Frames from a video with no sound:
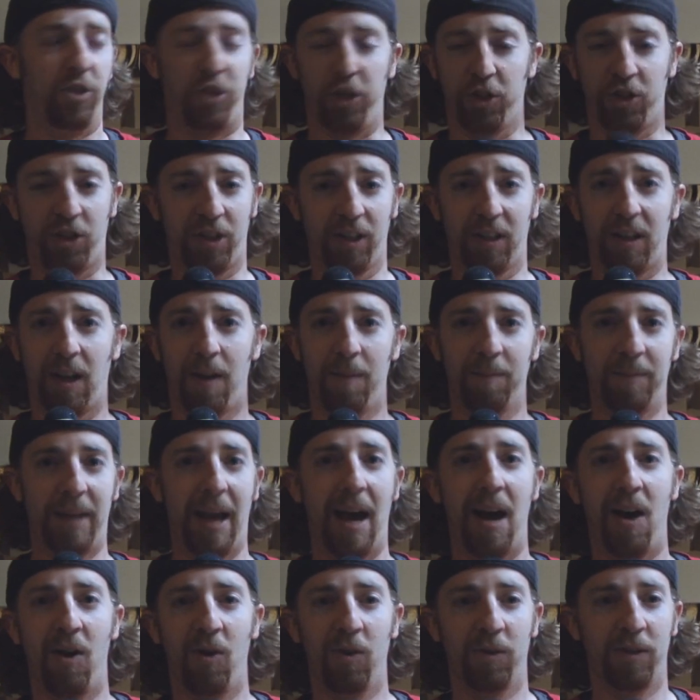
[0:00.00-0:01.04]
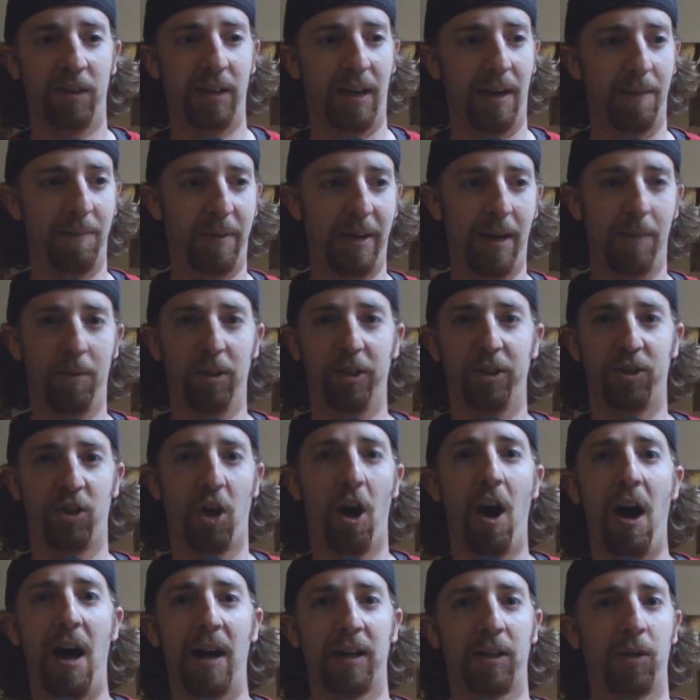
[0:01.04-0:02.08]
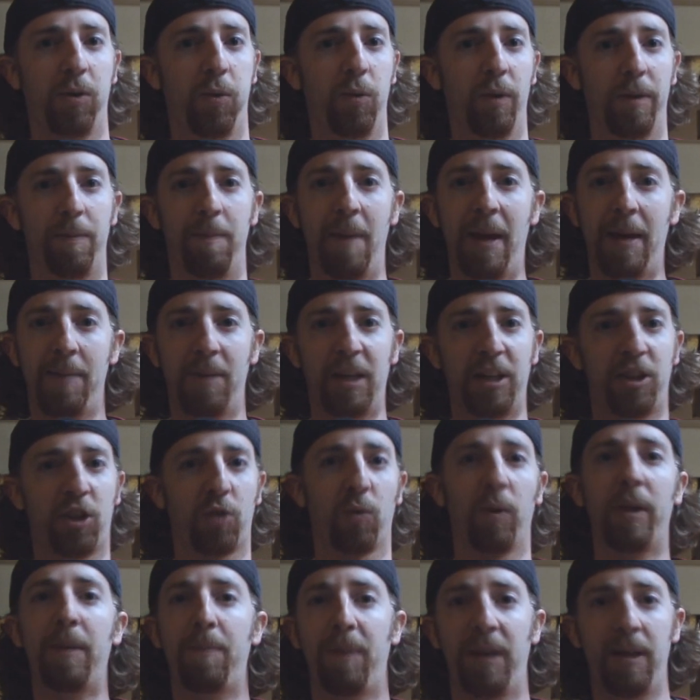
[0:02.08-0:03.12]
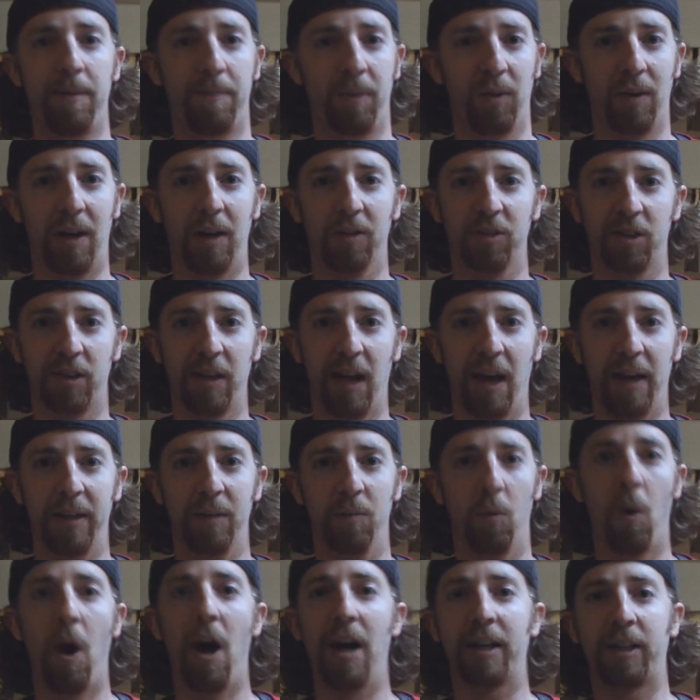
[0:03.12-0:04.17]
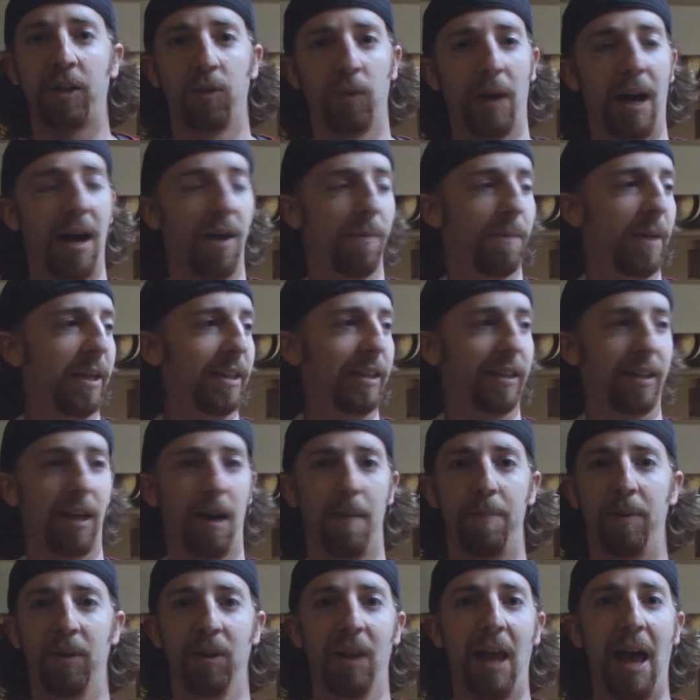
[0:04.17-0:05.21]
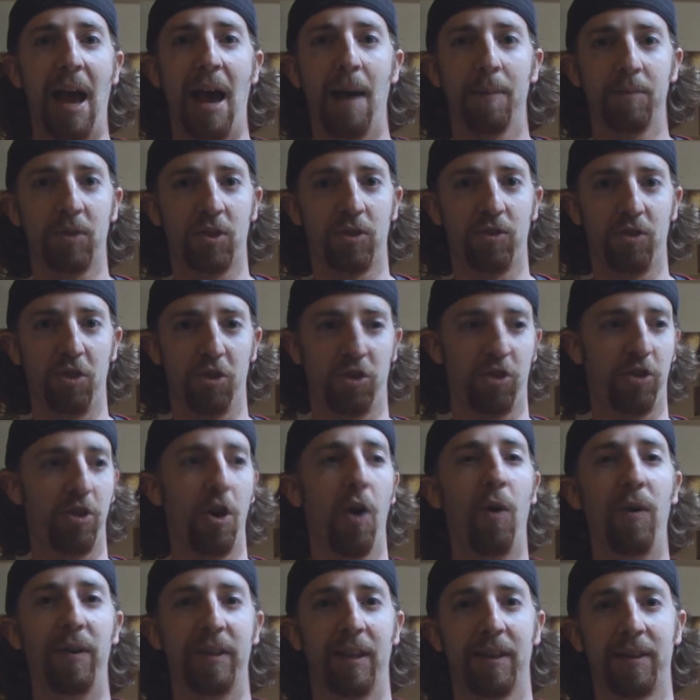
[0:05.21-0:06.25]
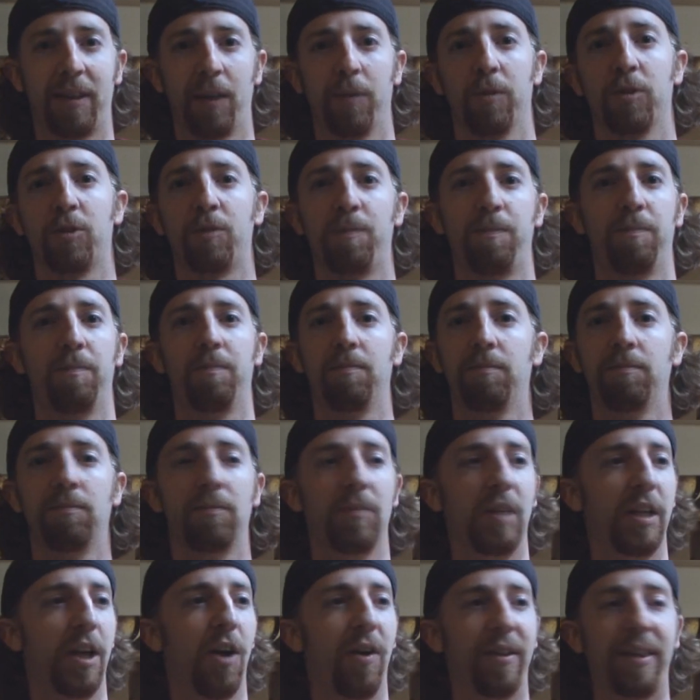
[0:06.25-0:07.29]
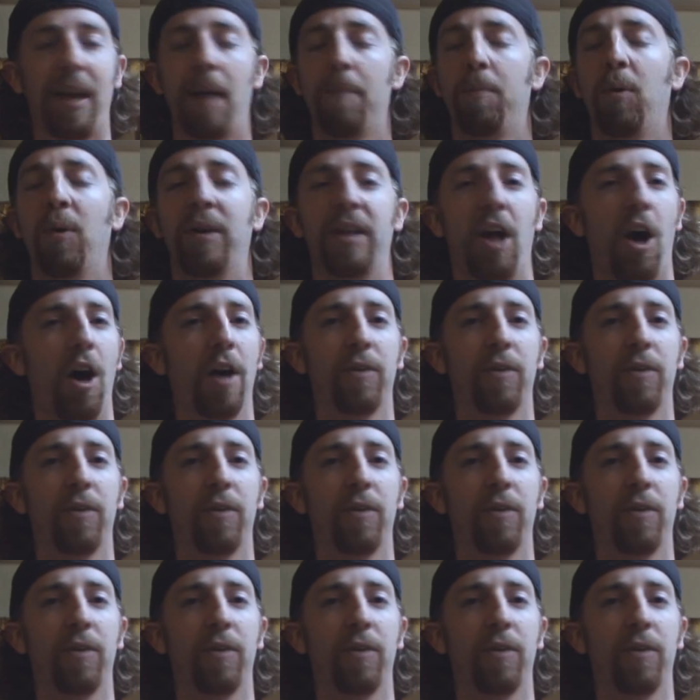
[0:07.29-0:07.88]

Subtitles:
just to come down and be able to talk with maybe 3 people outside and walk around, make a couple laps, just knowing that there was, you know, at that point